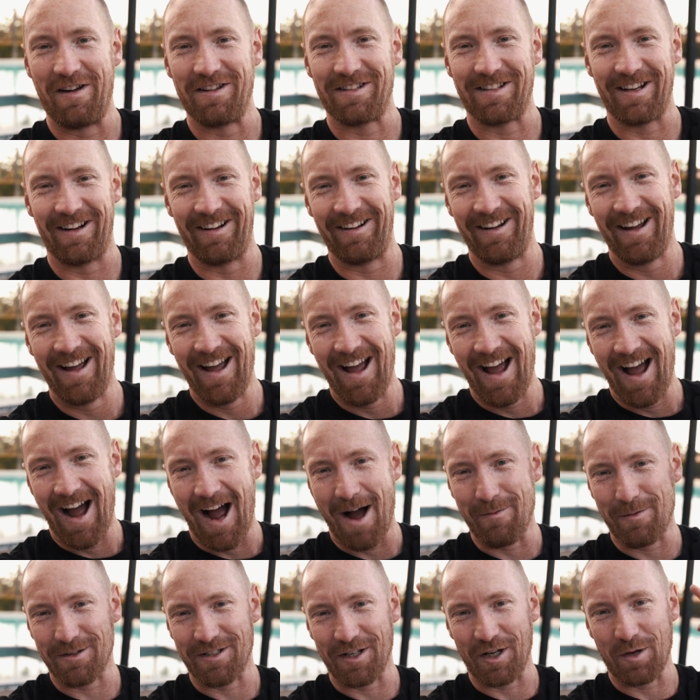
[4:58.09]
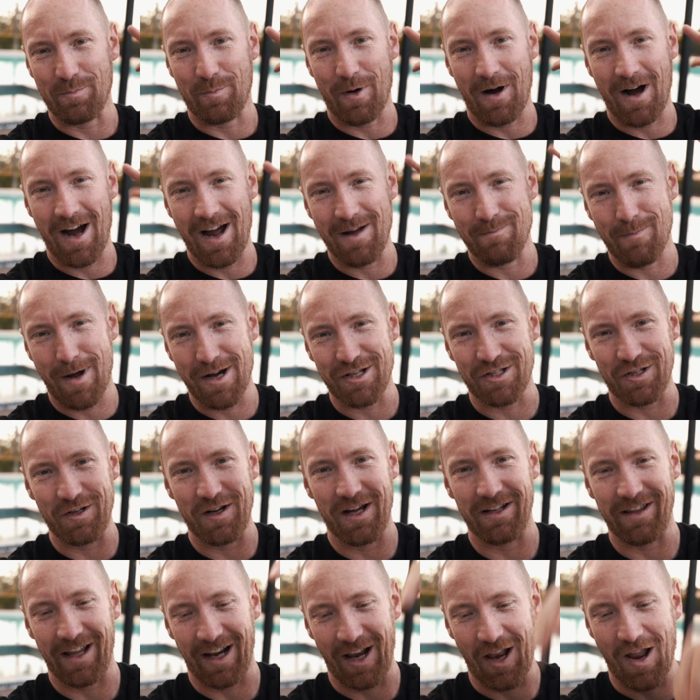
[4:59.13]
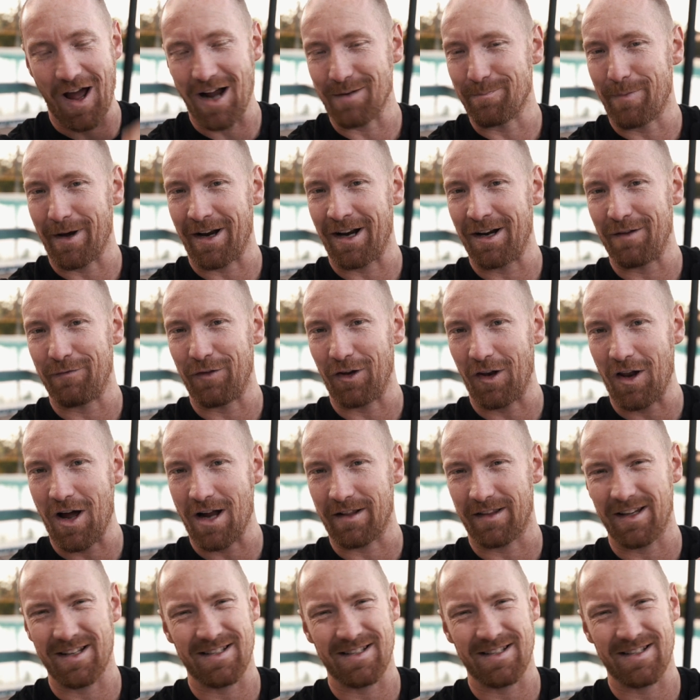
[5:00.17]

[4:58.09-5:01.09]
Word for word: So I'm gonna say goodbye and make sure you hit that like button if you like